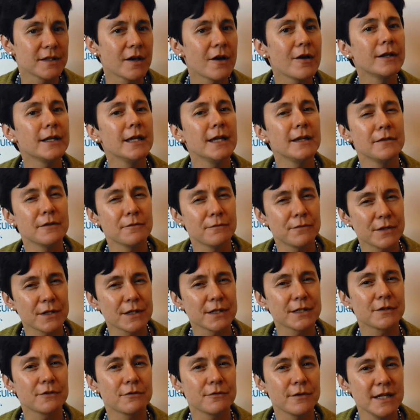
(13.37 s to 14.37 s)
certainly in the
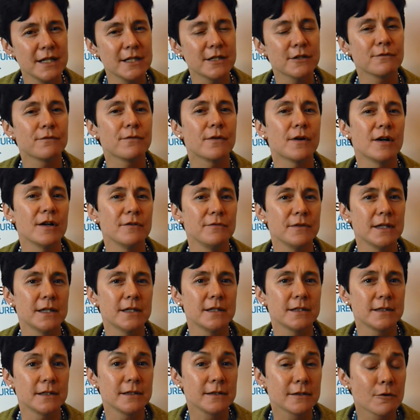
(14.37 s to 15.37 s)
first 3 to 5
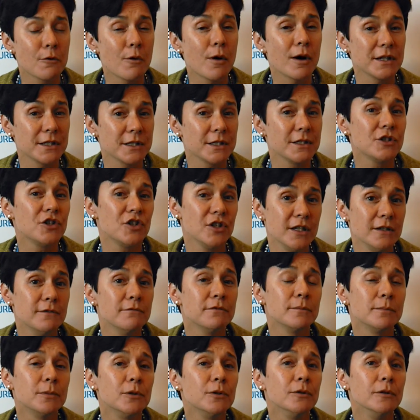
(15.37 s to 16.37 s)
years, is quite
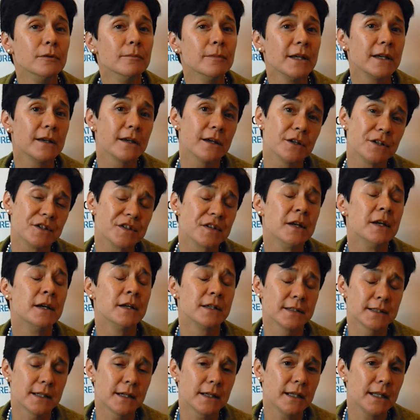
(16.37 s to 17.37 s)
achievable because
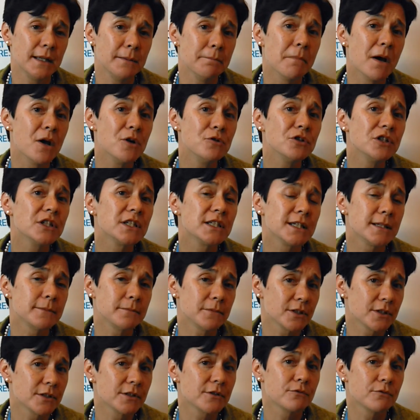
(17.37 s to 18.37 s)
certainly motor
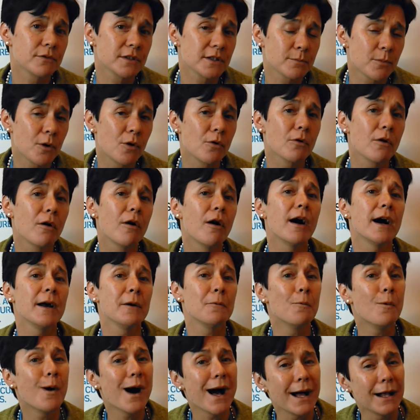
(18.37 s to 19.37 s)
symptoms respond
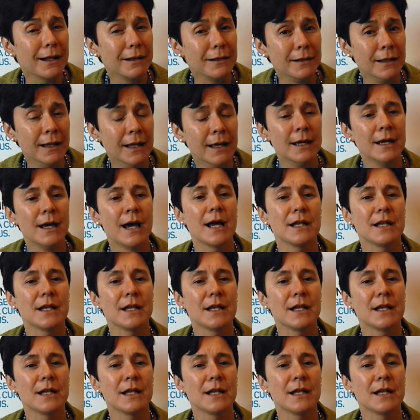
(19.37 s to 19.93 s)
quite well.